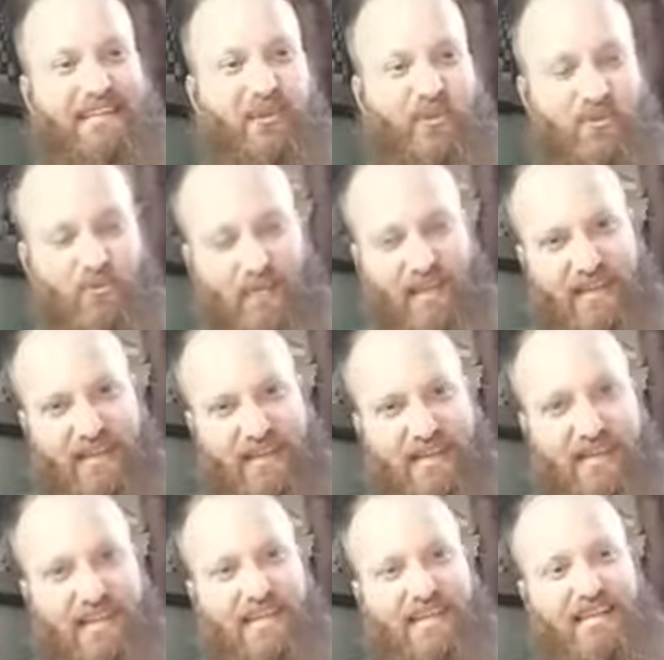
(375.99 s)
rented
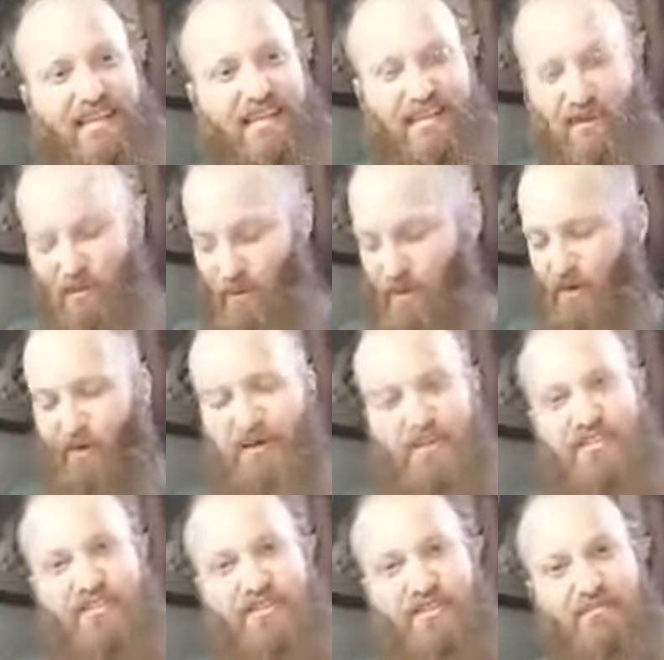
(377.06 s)
we ordered
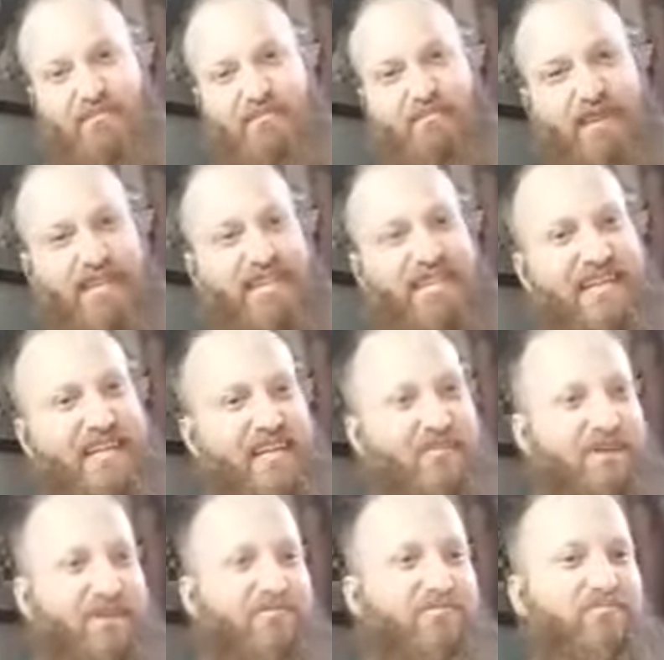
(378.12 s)
some pizza, and
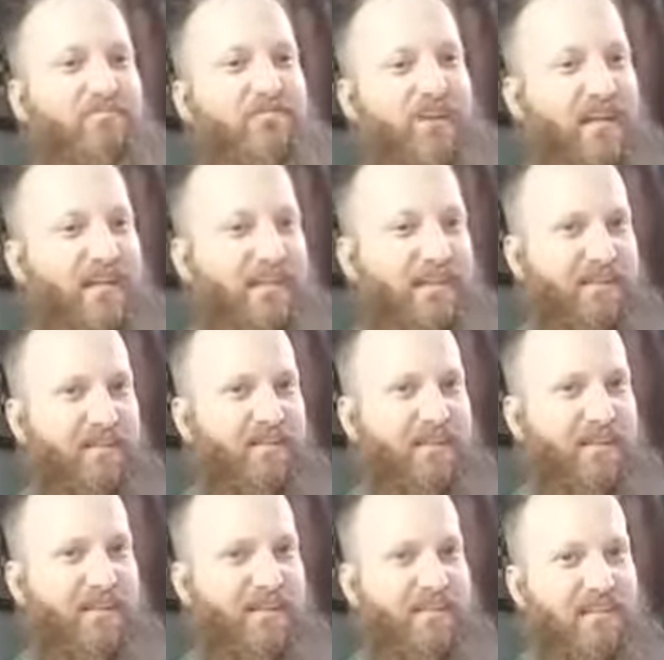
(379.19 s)
we drank a little bit
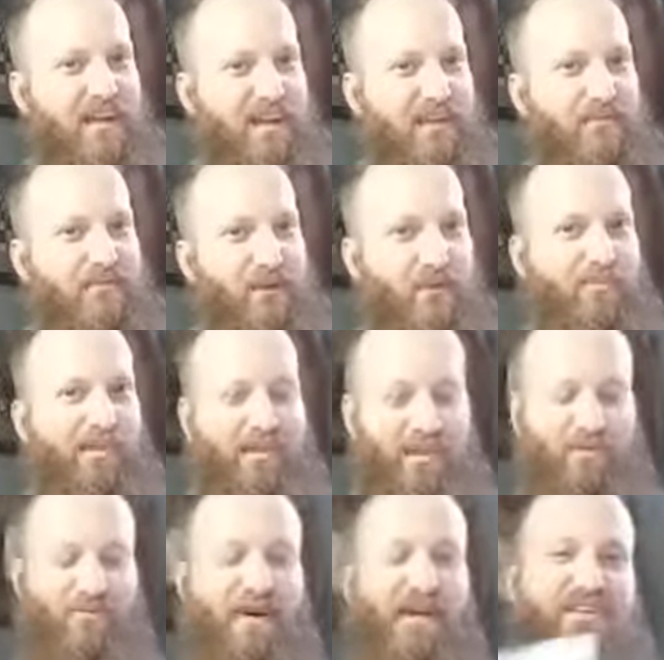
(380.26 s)
of Kentucky bourbon and
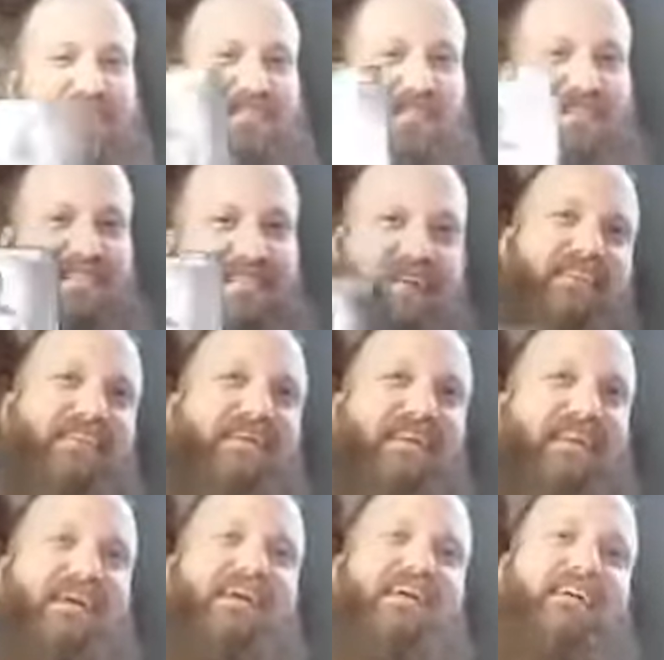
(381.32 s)
watched this Saturday
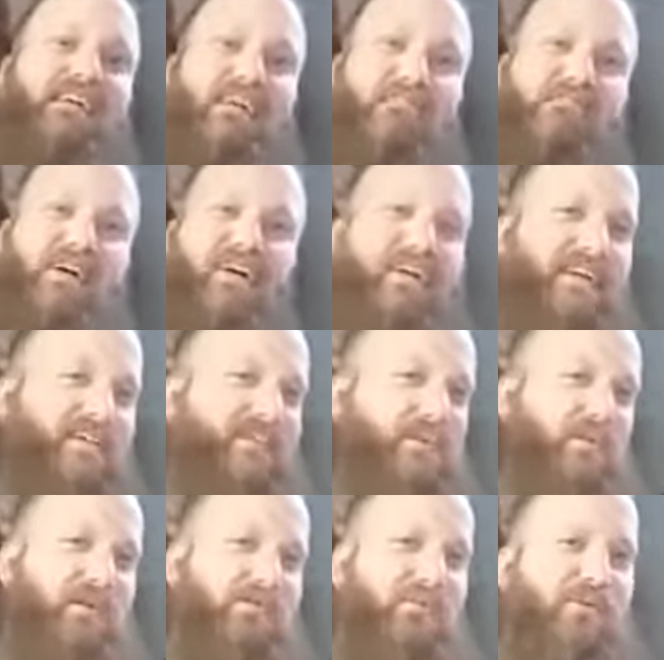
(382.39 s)
night. Very
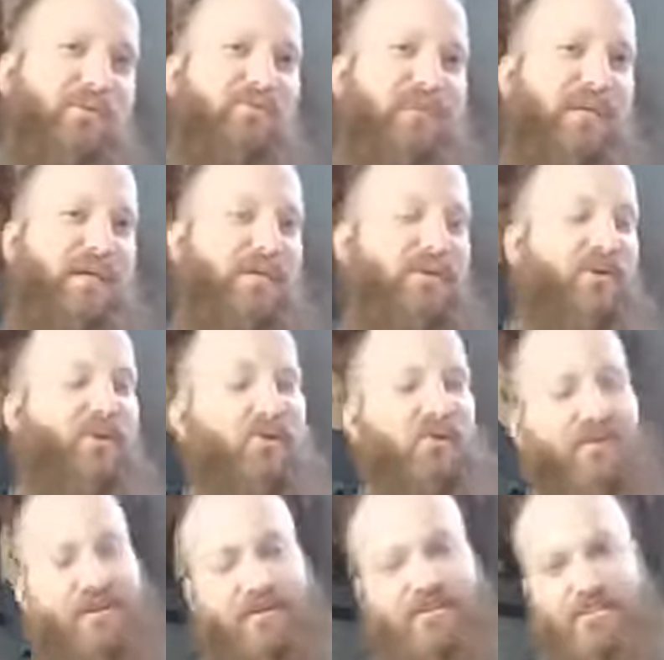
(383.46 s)
enjoyable. The whole
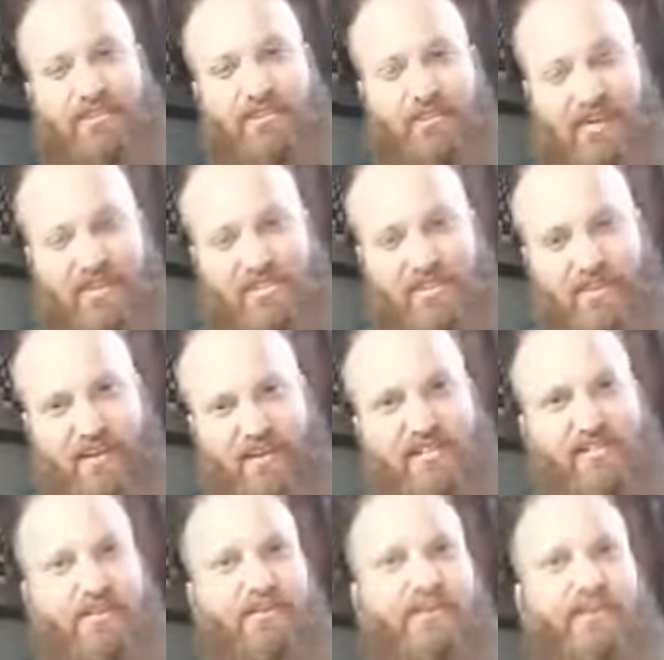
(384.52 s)
thing was green screen,
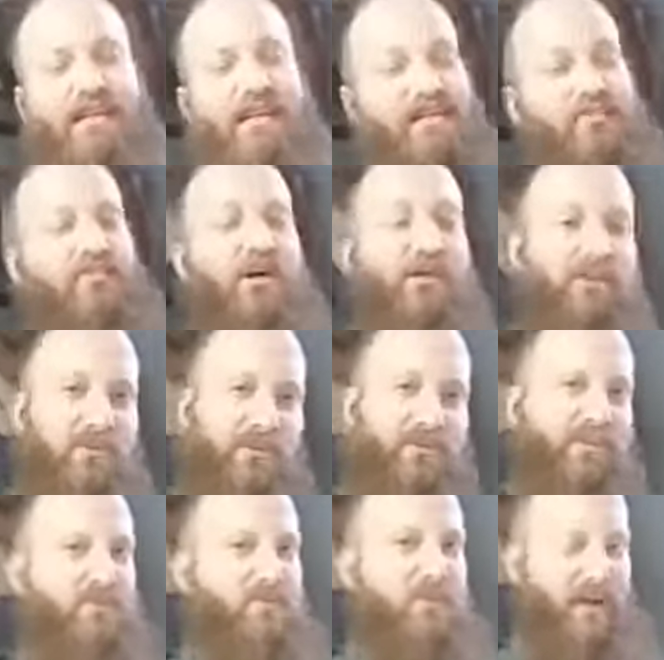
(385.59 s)
so it's what you would
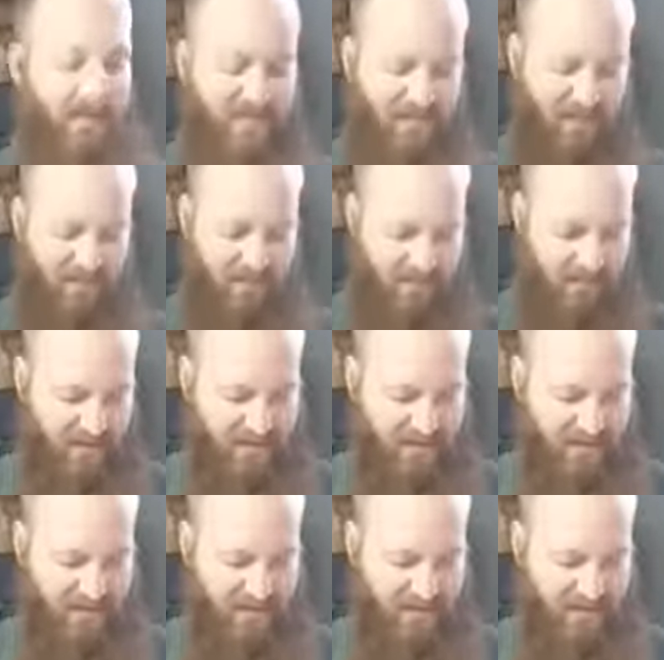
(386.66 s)
expect out of it.